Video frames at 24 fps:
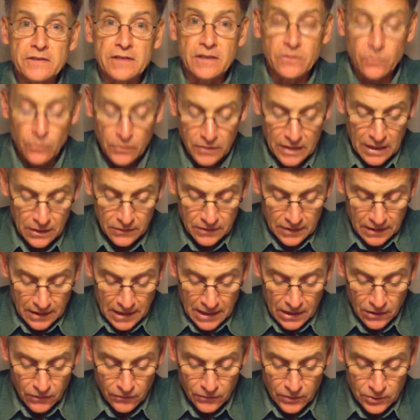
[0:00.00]
in without that
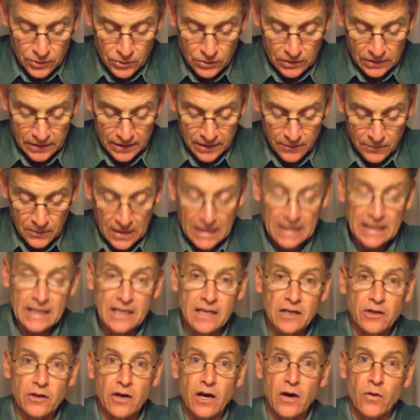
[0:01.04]
artificial limb, and he
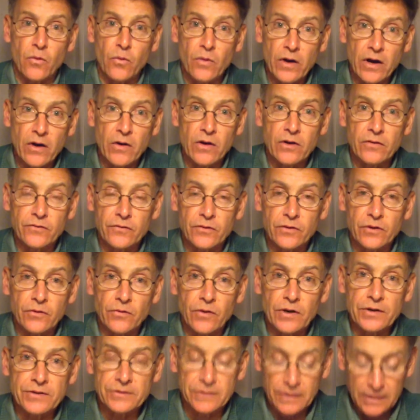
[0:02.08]
cannot wear it for the
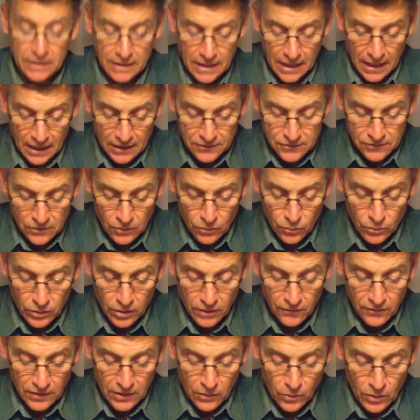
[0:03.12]
rest of the day. So
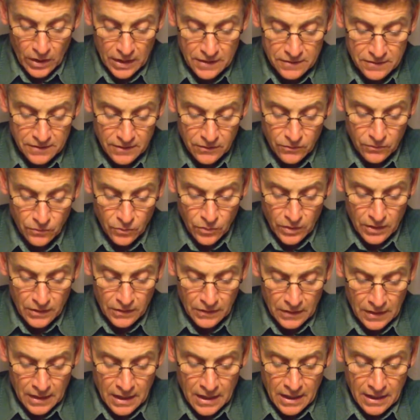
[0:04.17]
whatever he weighs in with
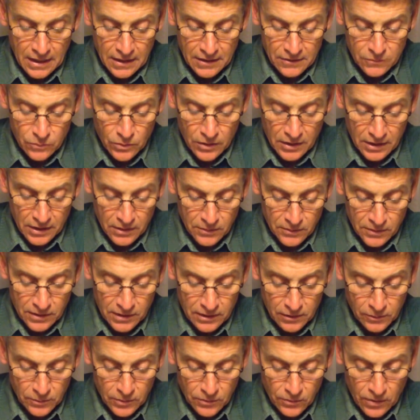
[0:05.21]
is what
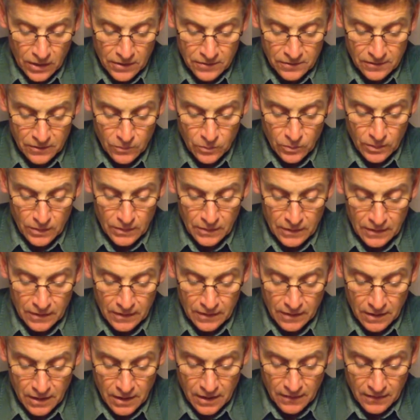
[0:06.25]
he'll be wrestling with,
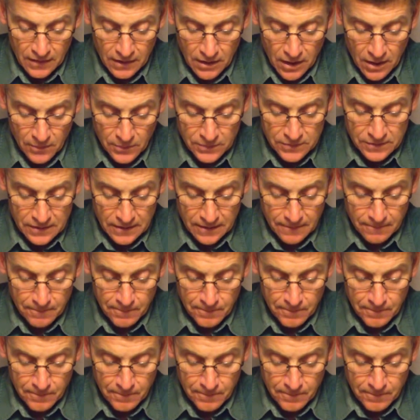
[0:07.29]
and the opposite.